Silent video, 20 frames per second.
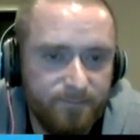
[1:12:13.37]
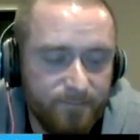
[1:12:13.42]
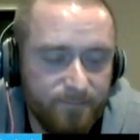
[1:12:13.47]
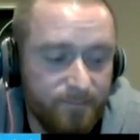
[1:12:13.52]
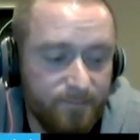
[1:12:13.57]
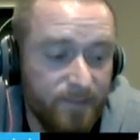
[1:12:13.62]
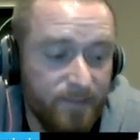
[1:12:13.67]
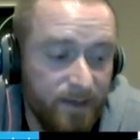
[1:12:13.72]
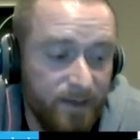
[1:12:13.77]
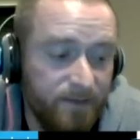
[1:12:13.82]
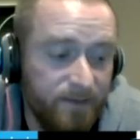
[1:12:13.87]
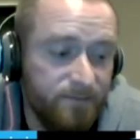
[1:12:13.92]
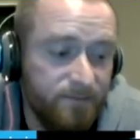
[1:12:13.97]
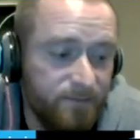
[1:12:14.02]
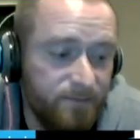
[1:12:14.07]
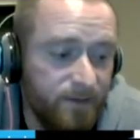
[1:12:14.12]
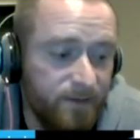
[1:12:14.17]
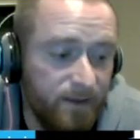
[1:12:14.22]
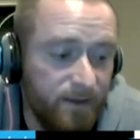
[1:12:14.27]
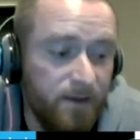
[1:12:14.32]
Yeah,
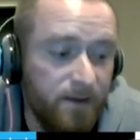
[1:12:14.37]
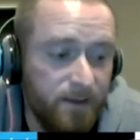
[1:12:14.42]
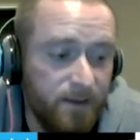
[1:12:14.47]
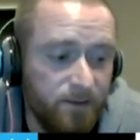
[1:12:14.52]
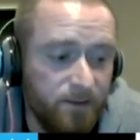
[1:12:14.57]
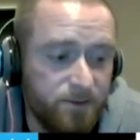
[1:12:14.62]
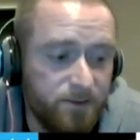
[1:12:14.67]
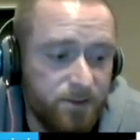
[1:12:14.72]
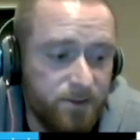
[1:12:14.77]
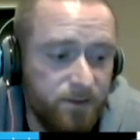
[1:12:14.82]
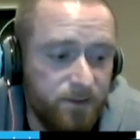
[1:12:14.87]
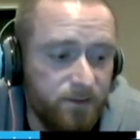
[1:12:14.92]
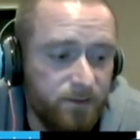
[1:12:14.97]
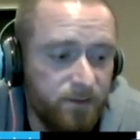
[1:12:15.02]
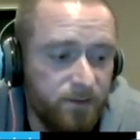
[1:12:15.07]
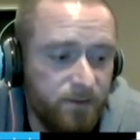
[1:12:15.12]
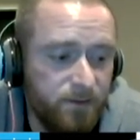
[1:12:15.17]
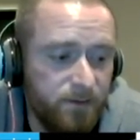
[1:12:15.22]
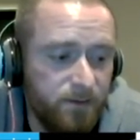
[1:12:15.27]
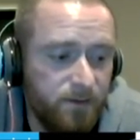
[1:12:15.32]
he looks good.
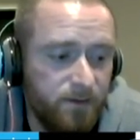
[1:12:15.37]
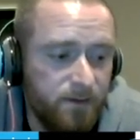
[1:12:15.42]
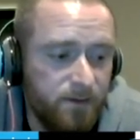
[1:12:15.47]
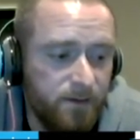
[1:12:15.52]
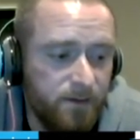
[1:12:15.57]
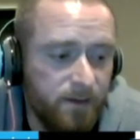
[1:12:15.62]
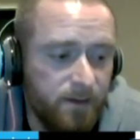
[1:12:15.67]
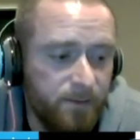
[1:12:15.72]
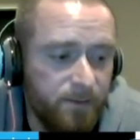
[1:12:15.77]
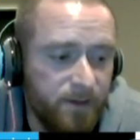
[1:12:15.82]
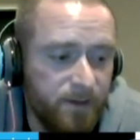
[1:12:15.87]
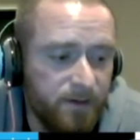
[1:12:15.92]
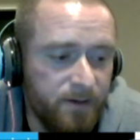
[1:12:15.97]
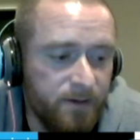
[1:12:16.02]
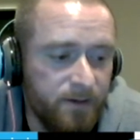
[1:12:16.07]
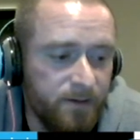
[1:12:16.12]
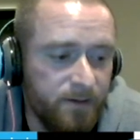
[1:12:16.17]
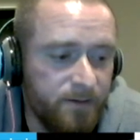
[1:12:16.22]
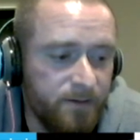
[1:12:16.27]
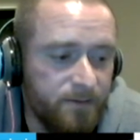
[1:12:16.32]
I mean,
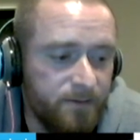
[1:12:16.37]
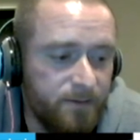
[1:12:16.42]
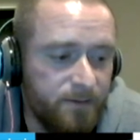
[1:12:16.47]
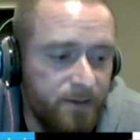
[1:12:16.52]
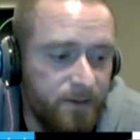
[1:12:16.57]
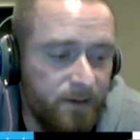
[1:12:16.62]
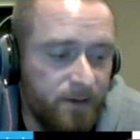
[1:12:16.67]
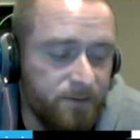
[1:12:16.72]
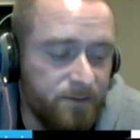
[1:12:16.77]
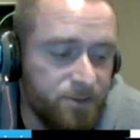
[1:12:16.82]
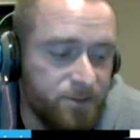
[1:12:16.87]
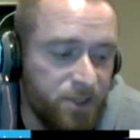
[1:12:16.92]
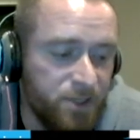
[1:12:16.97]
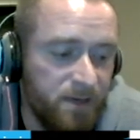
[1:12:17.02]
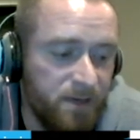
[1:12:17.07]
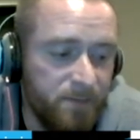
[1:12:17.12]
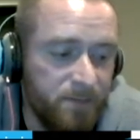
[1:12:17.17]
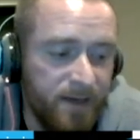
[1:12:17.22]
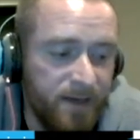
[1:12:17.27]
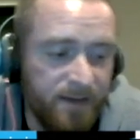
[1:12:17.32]

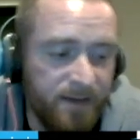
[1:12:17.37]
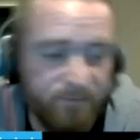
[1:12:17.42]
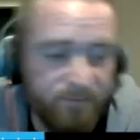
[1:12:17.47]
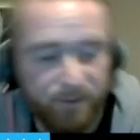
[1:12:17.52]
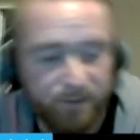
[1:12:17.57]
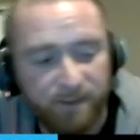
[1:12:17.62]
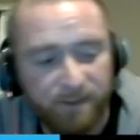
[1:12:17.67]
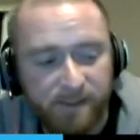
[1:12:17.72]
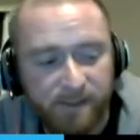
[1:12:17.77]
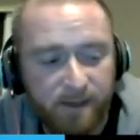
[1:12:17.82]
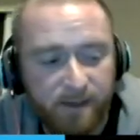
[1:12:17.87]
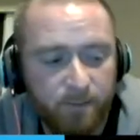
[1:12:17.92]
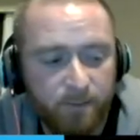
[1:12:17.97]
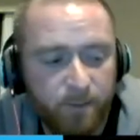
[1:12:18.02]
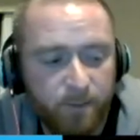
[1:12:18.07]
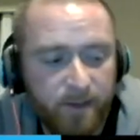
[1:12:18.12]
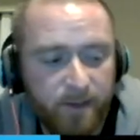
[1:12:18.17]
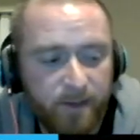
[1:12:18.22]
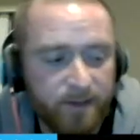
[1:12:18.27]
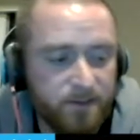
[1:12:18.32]
John might have Ridley coming
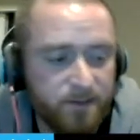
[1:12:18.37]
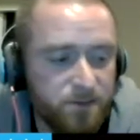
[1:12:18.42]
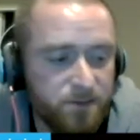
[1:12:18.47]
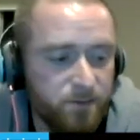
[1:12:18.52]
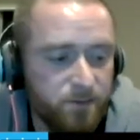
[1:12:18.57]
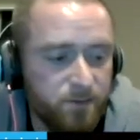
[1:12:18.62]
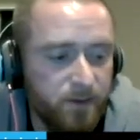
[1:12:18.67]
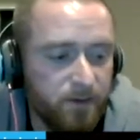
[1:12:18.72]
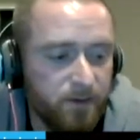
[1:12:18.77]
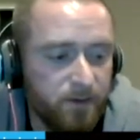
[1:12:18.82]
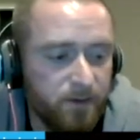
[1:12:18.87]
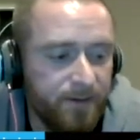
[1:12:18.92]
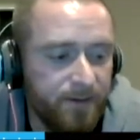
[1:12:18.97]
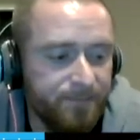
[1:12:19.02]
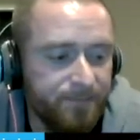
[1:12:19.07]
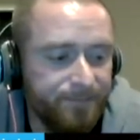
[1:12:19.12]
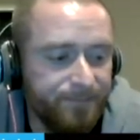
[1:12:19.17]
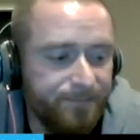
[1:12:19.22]
back this week, right?